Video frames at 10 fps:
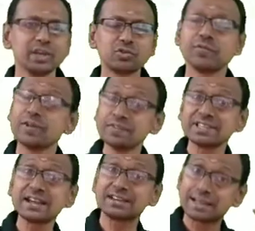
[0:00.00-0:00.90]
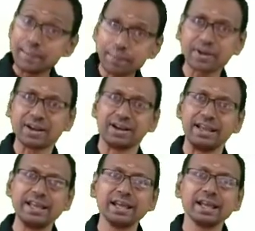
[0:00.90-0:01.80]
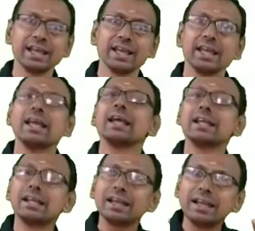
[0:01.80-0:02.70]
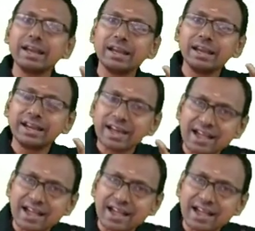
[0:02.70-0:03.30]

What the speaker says: So when we say temporary, it